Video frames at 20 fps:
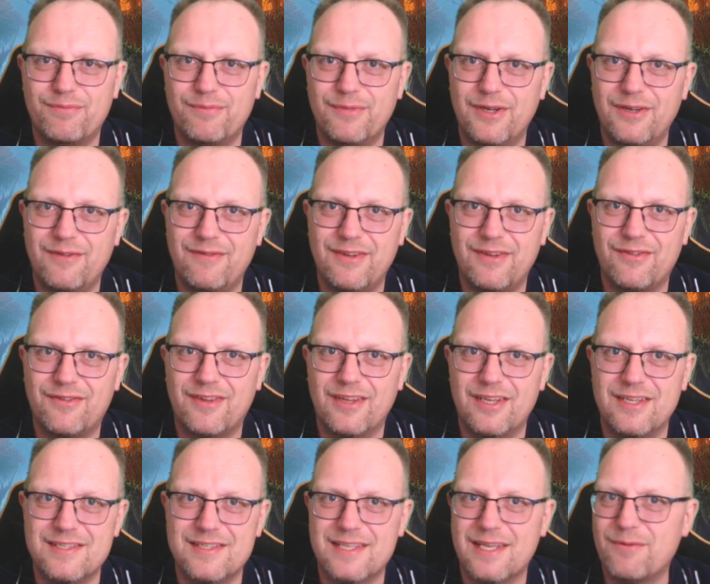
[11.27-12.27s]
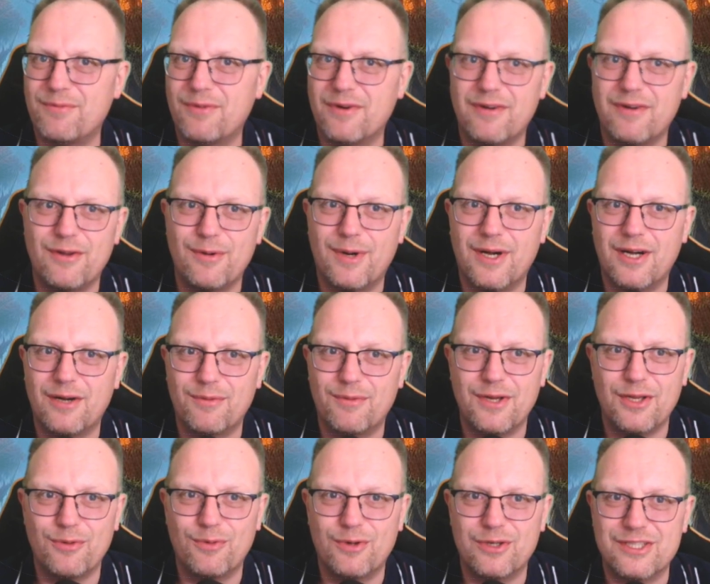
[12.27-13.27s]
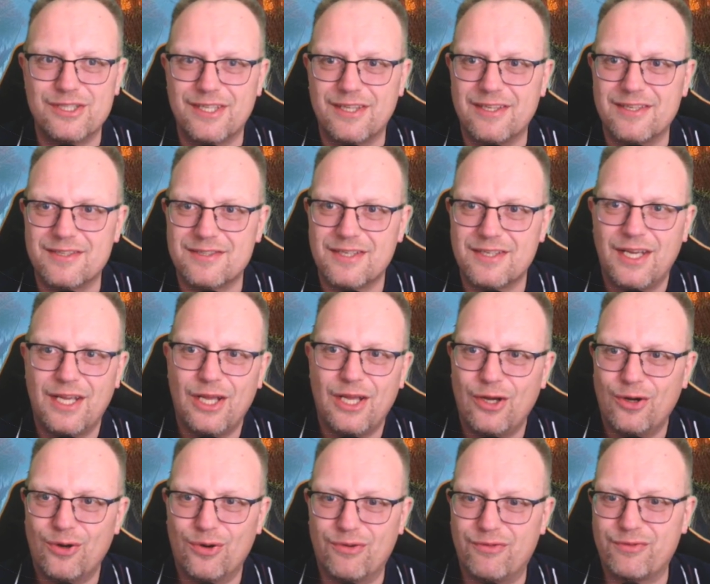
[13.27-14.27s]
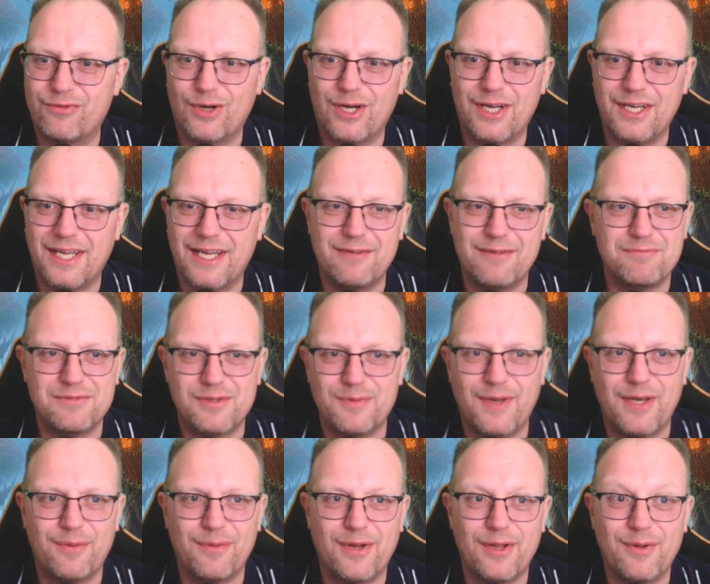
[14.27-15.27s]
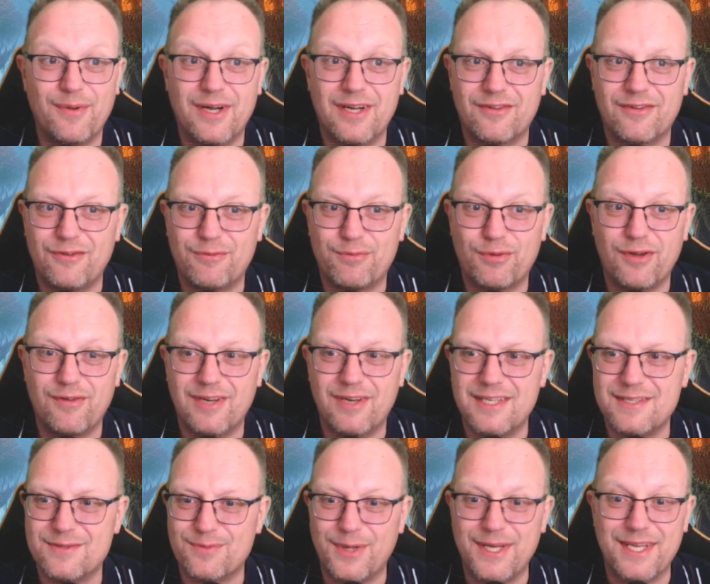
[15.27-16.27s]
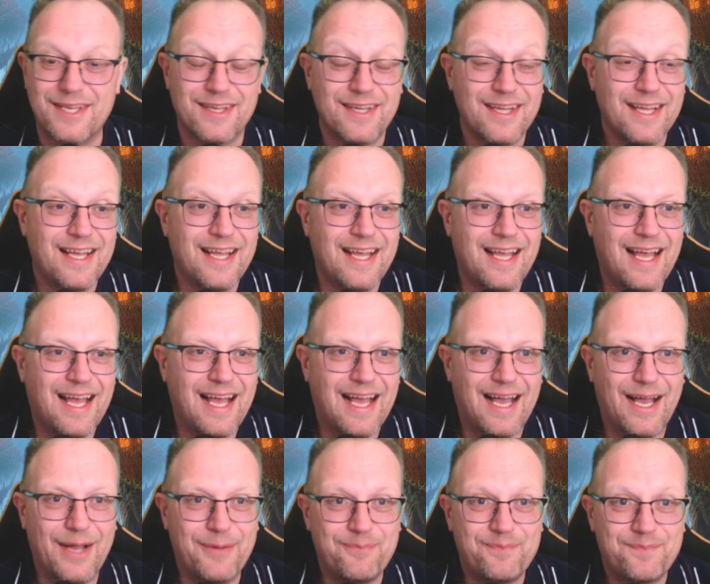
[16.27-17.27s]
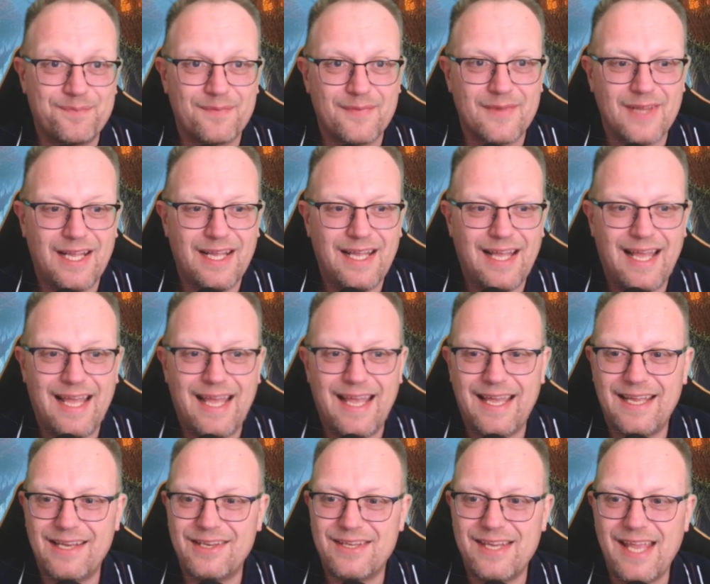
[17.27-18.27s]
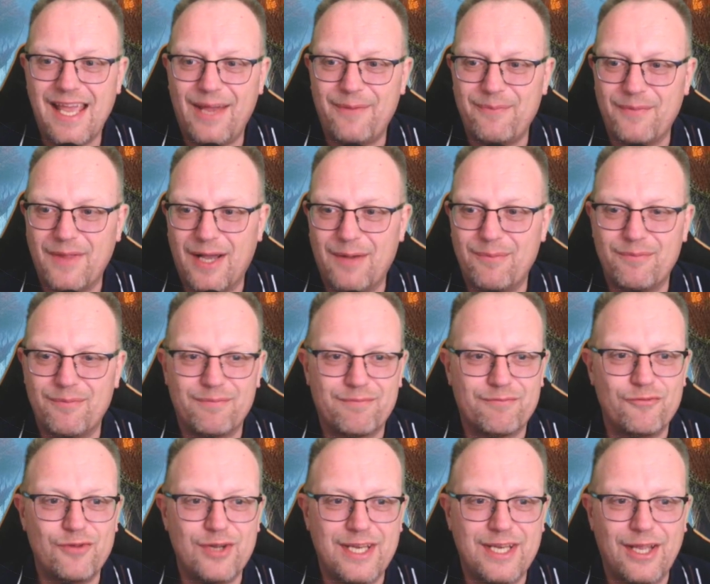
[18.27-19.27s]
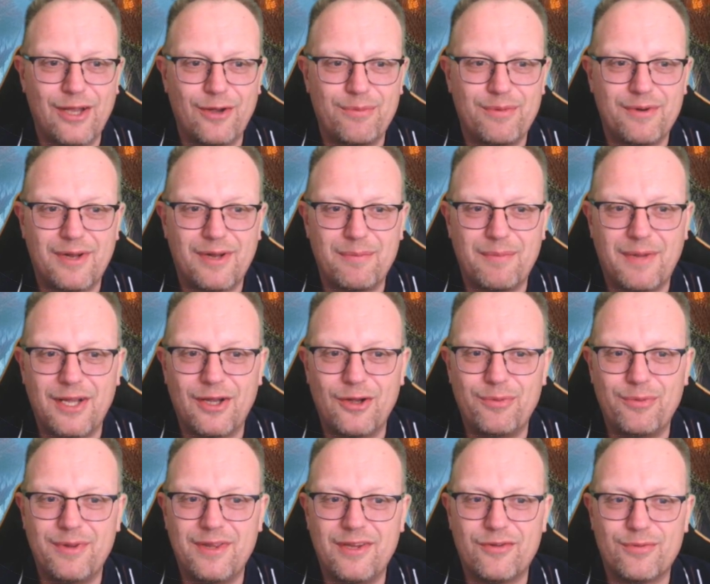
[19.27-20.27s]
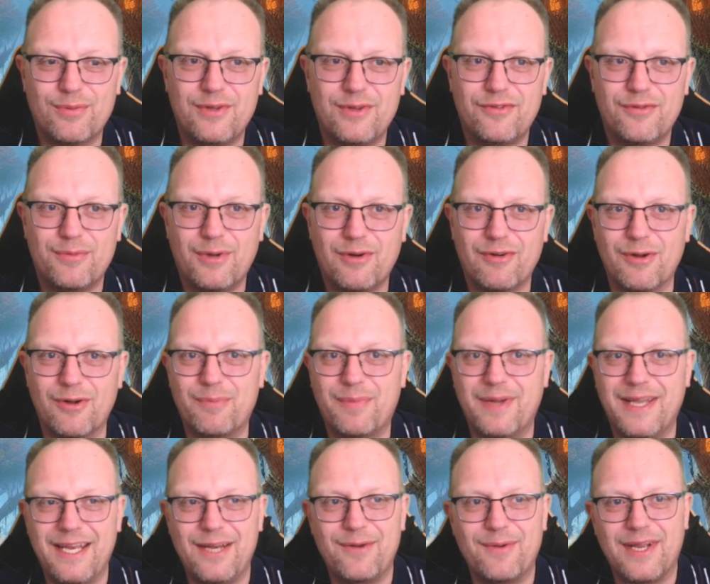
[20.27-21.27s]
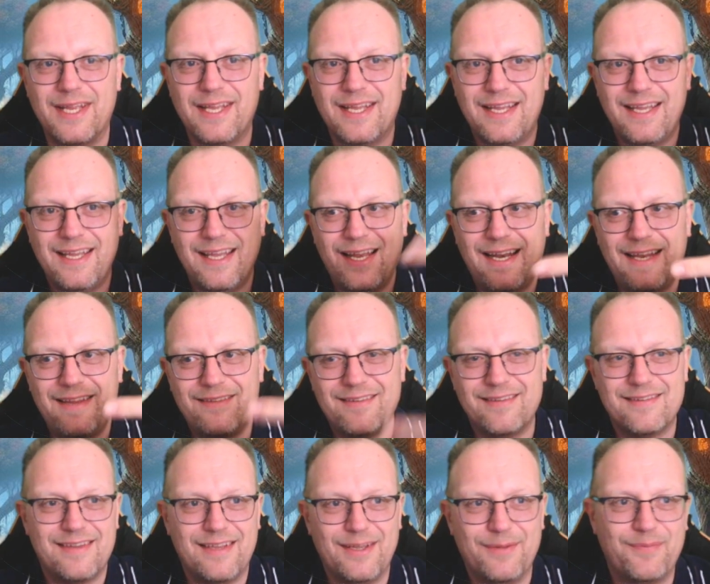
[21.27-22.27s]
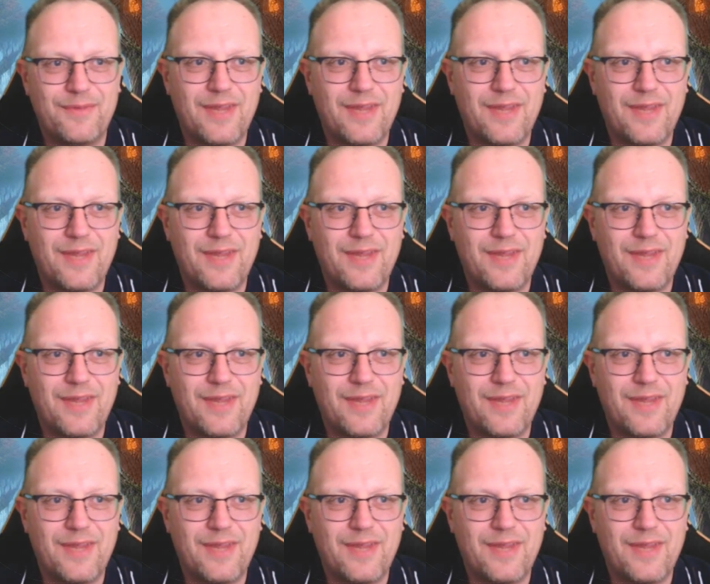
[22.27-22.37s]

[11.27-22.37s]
it's Thursday where you're watching this, or Friday depending where you are because it's pre-release week. And yeah, I'm really hoping I might open this one tomorrow. But anyway, Elenda's here.